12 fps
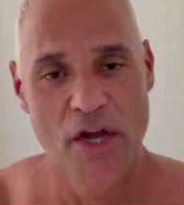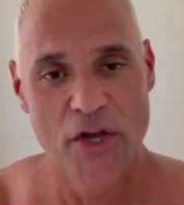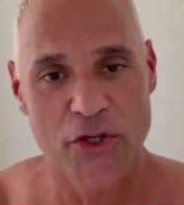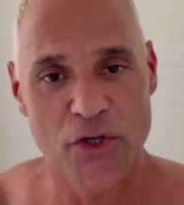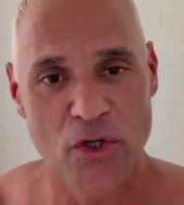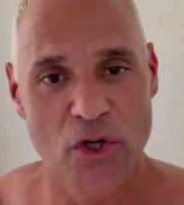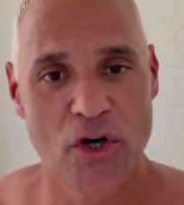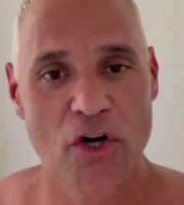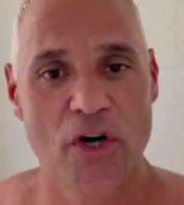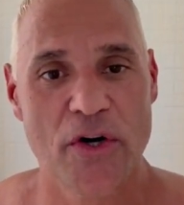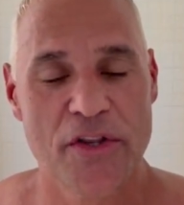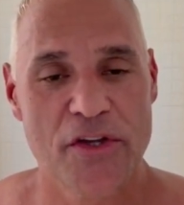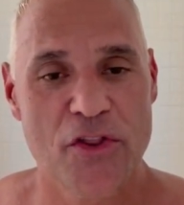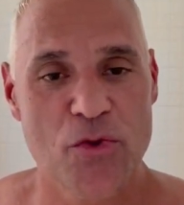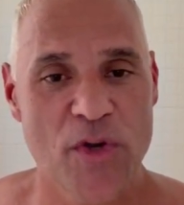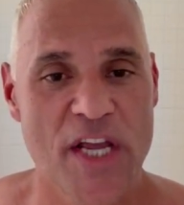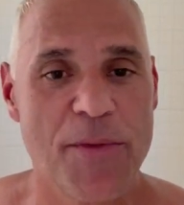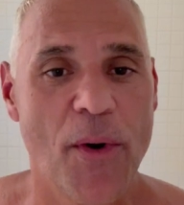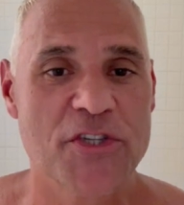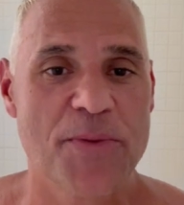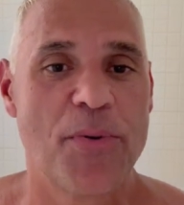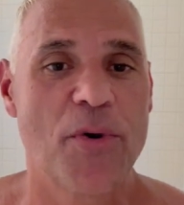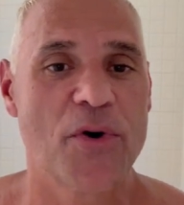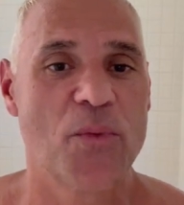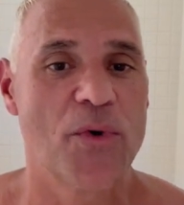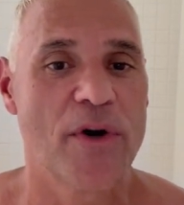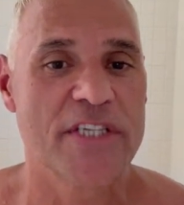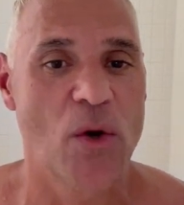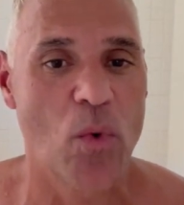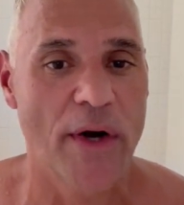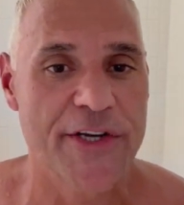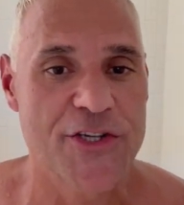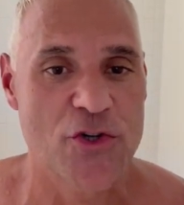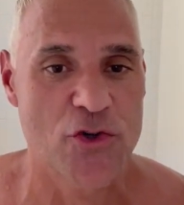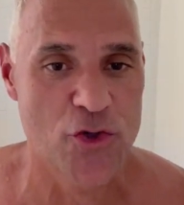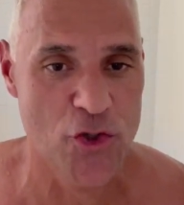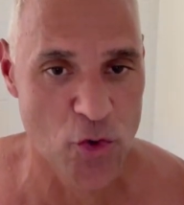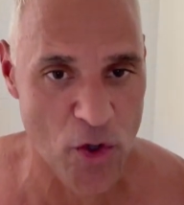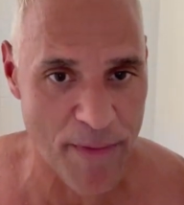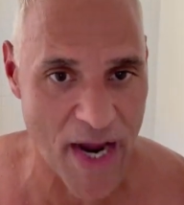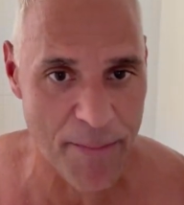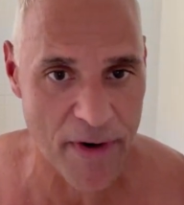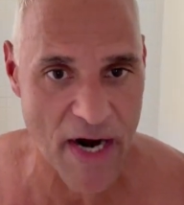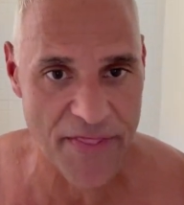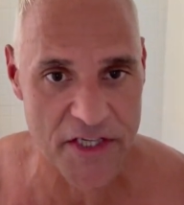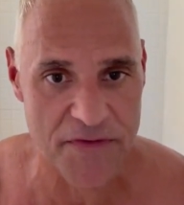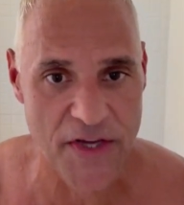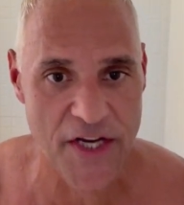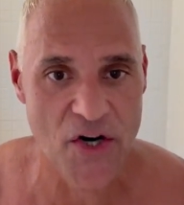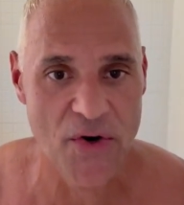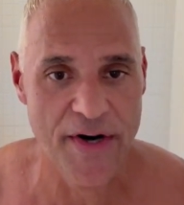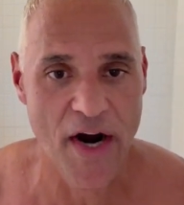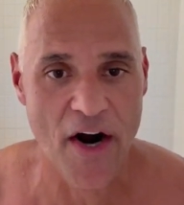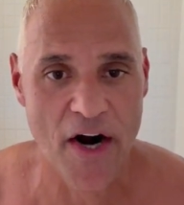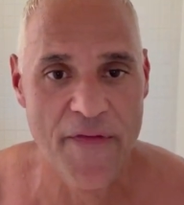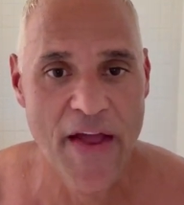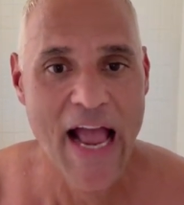You learn. The three most important words I want you to remember on this video are,